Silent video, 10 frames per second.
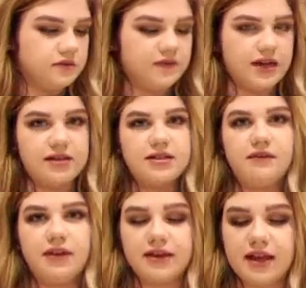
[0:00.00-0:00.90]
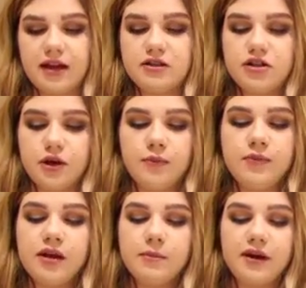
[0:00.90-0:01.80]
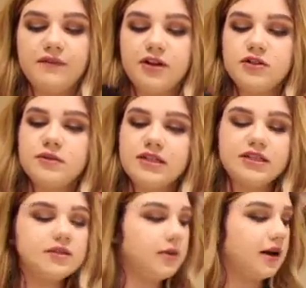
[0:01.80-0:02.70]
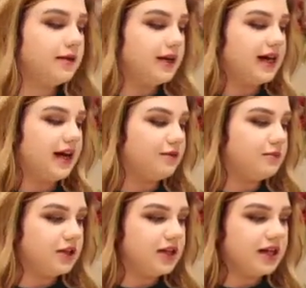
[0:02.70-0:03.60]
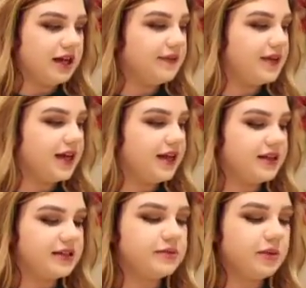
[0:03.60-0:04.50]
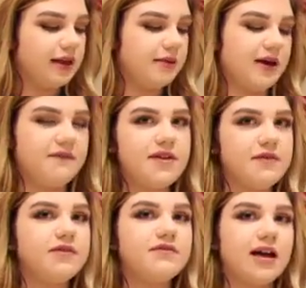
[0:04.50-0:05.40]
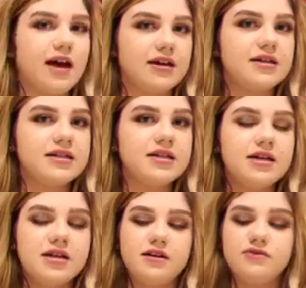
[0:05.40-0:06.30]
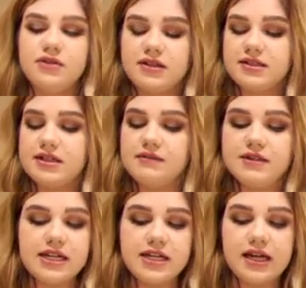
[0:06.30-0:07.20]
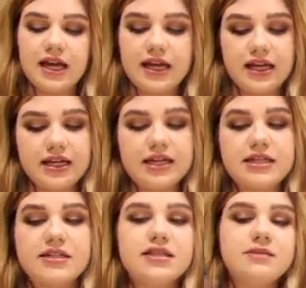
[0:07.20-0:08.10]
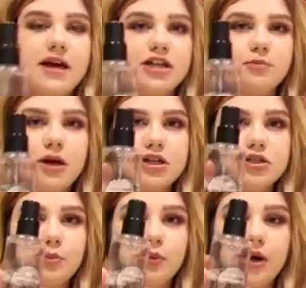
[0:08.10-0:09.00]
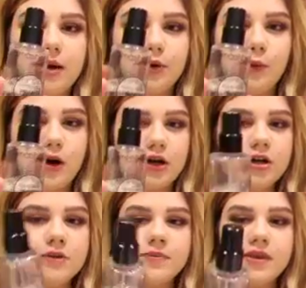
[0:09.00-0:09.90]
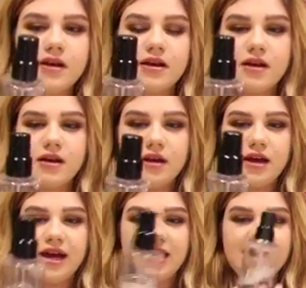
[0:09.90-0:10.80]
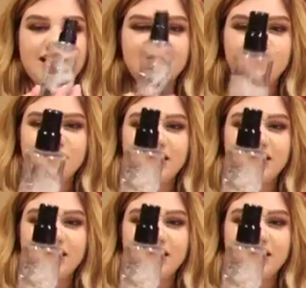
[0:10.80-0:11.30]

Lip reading: face, stuff like that. So my first one, this is probably, I'm looking at everything, and this is probably my favorite find of 2017, and is the Smashbox Primer Water. And I was